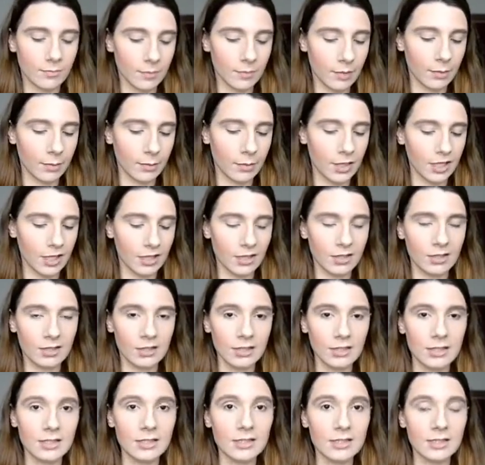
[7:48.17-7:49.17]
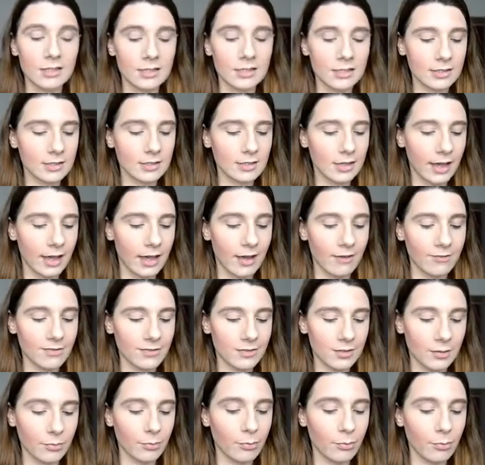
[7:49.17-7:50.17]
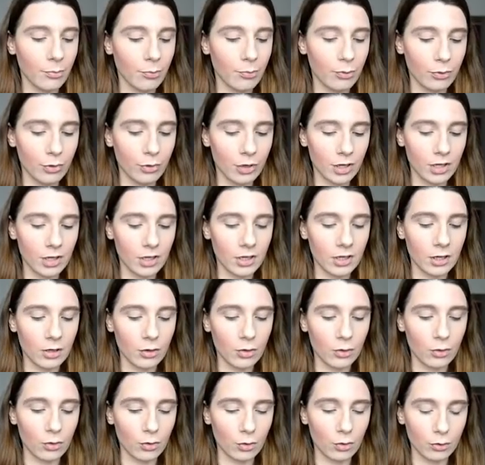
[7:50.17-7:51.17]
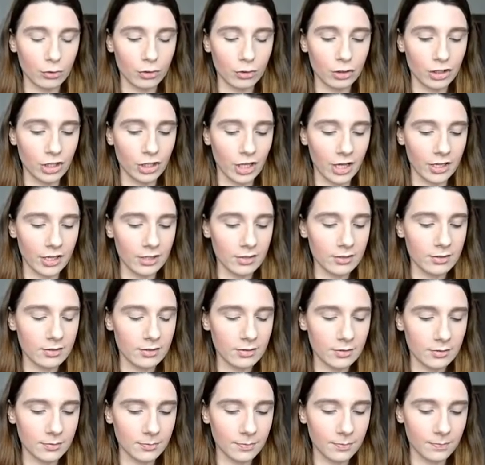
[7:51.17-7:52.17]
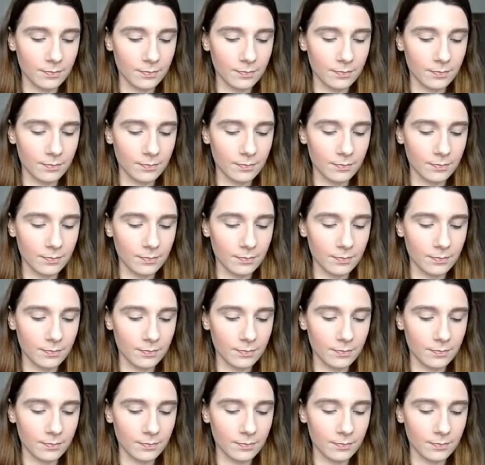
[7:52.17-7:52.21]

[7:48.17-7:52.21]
I mean, these have some pretty cool shades.